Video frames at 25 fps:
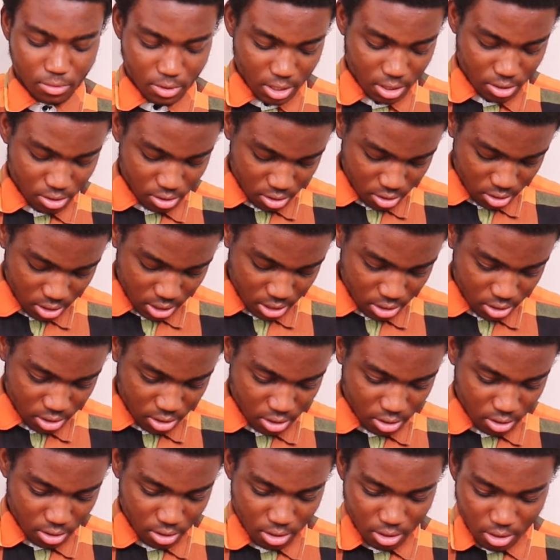That's good, that's
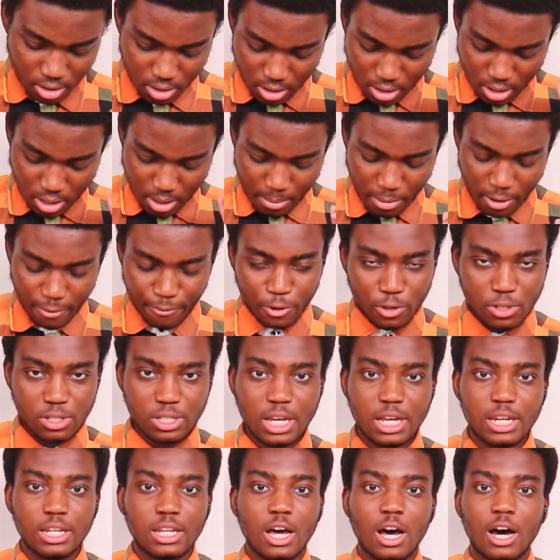good. But if you're
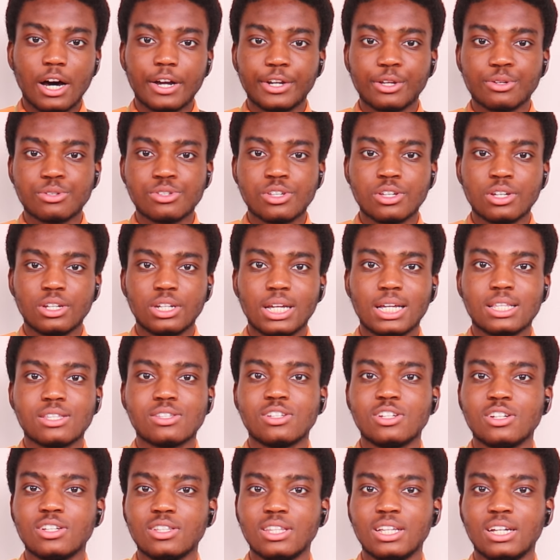saying the audio is good,
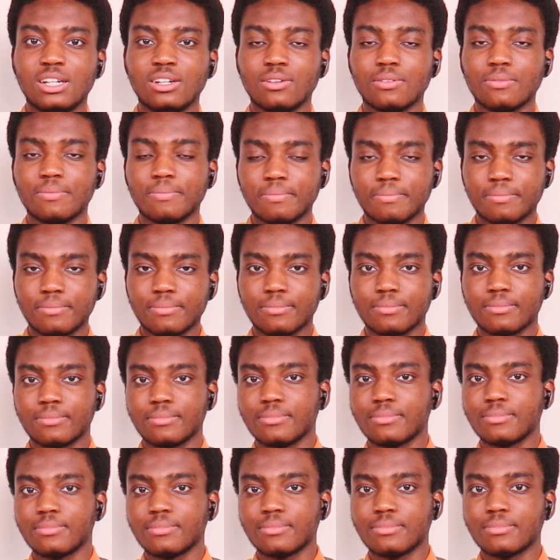that's good then.
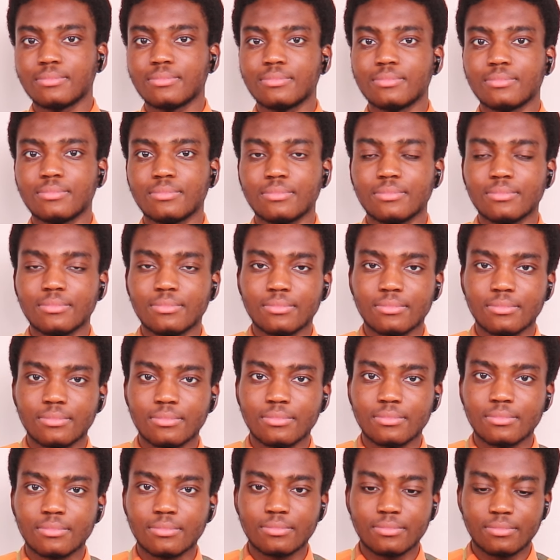
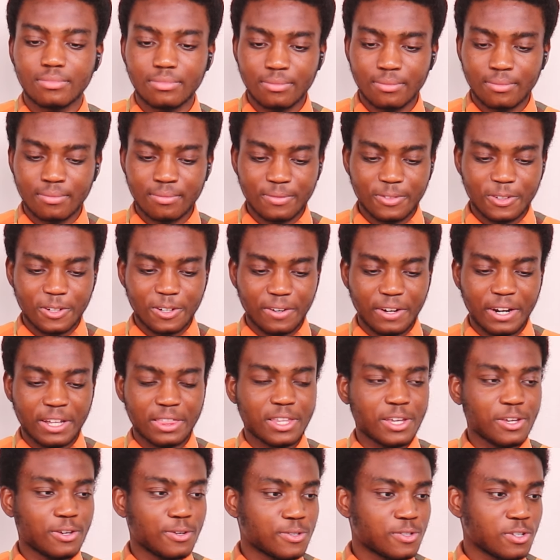Yeah. All
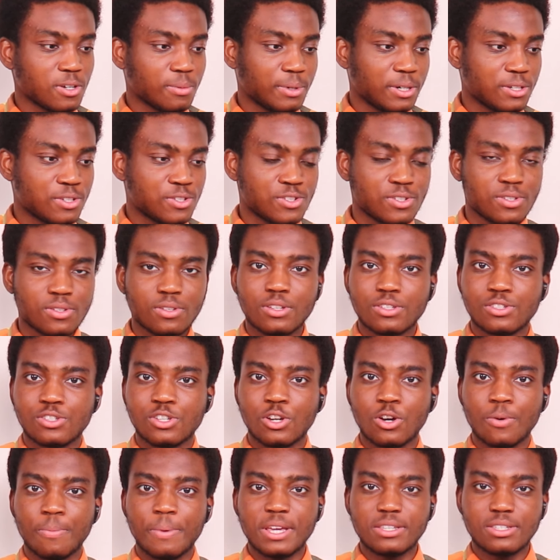right, thank you so much.
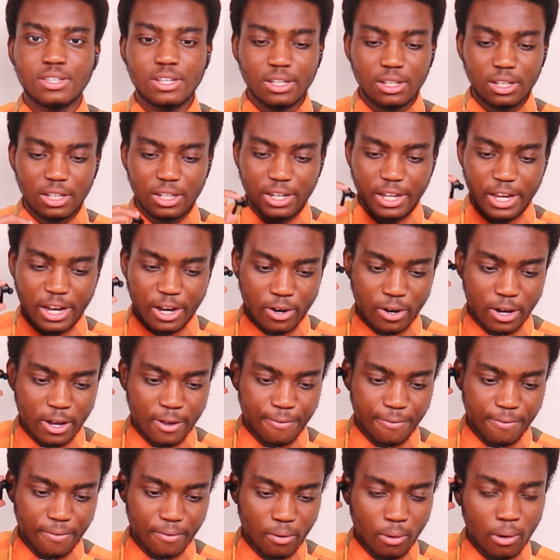So basically now,
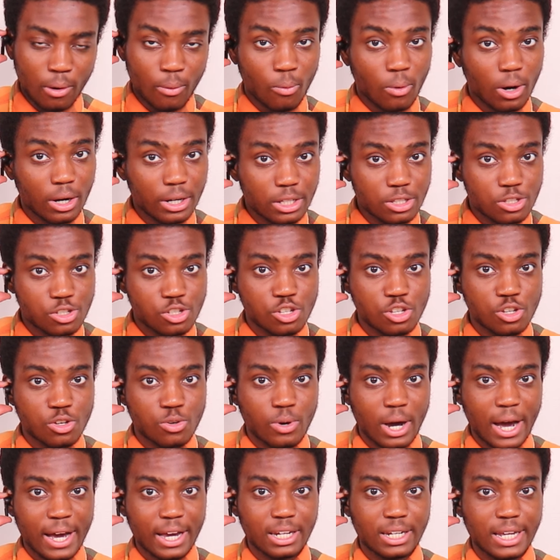if I wanted
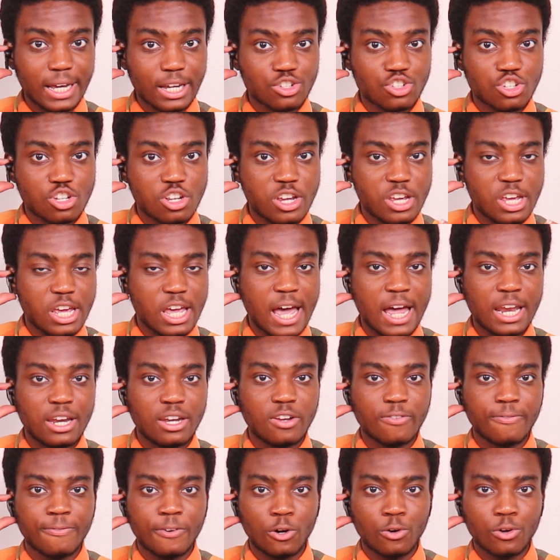to, I can actually
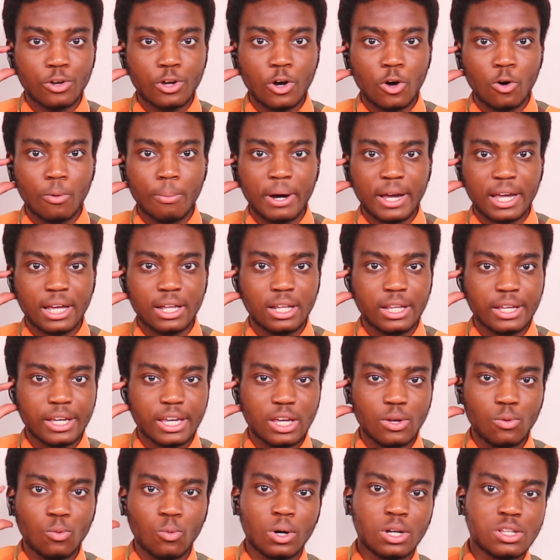end the phone call by
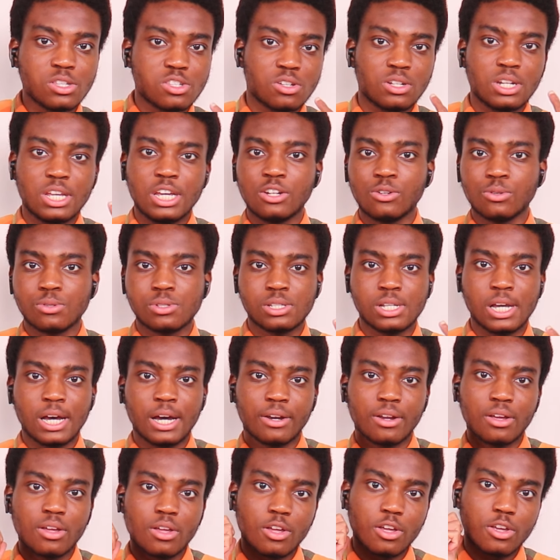clicking once on either
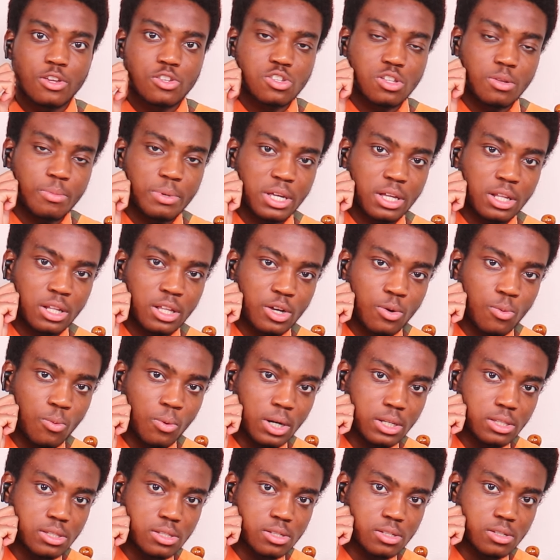side. So let me click
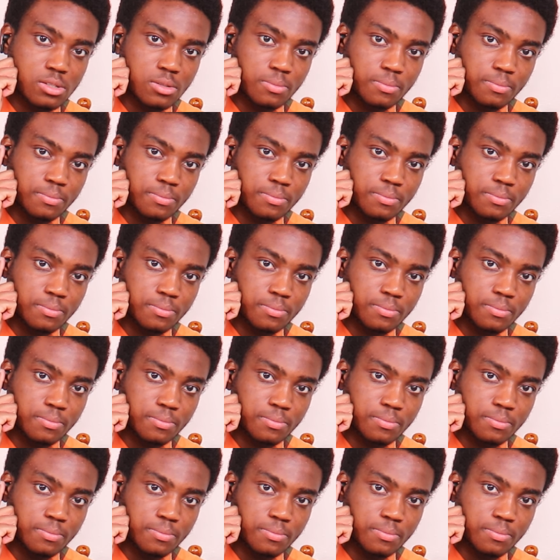once,